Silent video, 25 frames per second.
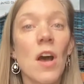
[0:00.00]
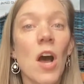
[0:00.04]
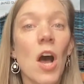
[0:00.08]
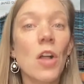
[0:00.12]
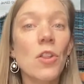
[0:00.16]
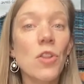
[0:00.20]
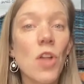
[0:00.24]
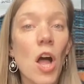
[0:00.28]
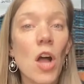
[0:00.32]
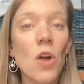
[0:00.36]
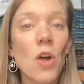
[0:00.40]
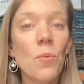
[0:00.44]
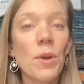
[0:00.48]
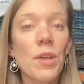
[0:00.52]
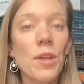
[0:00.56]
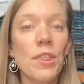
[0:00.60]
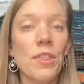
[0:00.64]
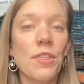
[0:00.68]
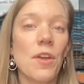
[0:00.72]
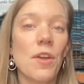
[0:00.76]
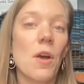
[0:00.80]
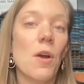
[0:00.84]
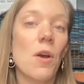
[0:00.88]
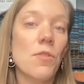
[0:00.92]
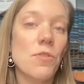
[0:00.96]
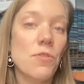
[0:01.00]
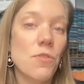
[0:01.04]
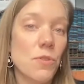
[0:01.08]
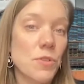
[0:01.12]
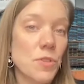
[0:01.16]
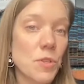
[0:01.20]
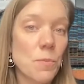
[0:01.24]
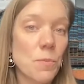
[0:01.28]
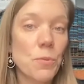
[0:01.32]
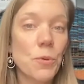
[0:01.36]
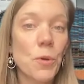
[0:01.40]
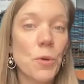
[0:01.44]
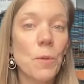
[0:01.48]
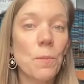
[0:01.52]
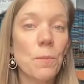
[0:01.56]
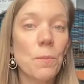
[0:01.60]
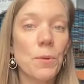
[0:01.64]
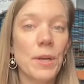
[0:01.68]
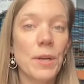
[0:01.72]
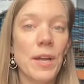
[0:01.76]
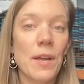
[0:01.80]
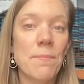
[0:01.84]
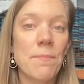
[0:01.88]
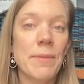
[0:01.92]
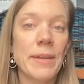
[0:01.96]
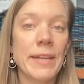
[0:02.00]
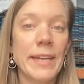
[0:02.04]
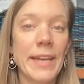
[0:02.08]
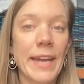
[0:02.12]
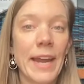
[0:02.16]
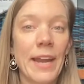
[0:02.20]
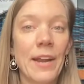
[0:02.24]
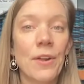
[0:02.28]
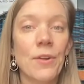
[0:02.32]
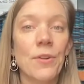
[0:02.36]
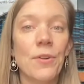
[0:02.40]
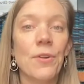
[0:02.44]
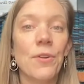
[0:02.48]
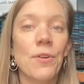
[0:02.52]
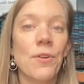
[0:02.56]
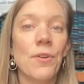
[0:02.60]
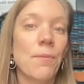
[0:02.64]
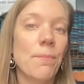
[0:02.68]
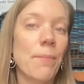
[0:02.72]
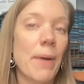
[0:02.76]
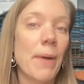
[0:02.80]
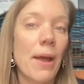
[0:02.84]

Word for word: along with those appropriate mechanical,